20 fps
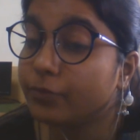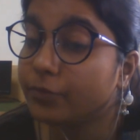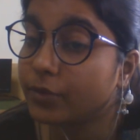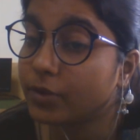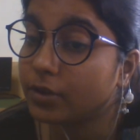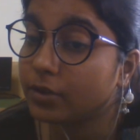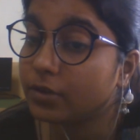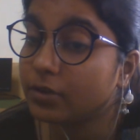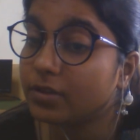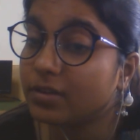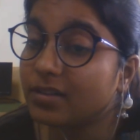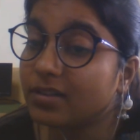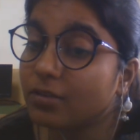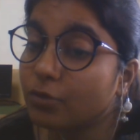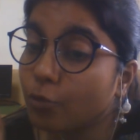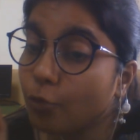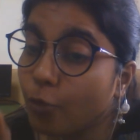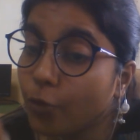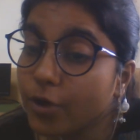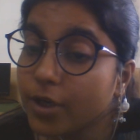where the
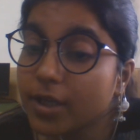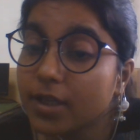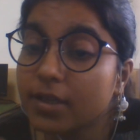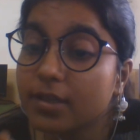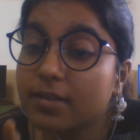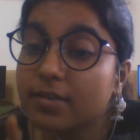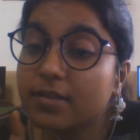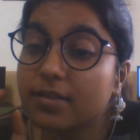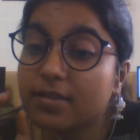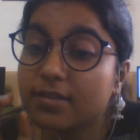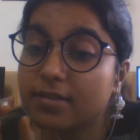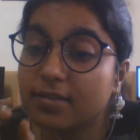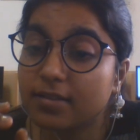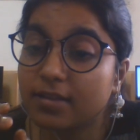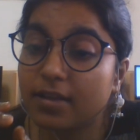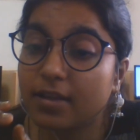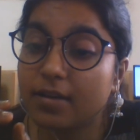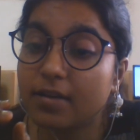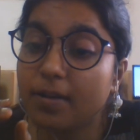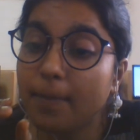cornea and the
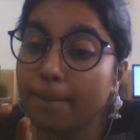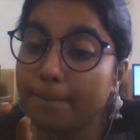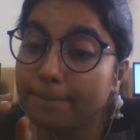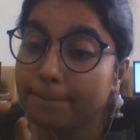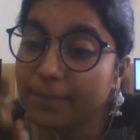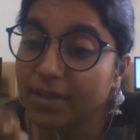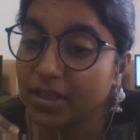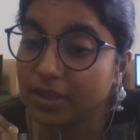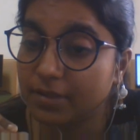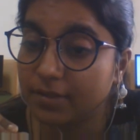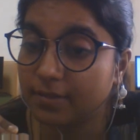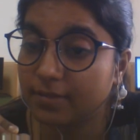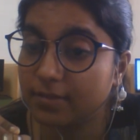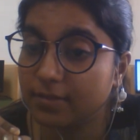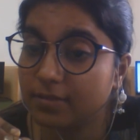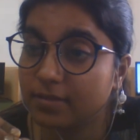sclera meets.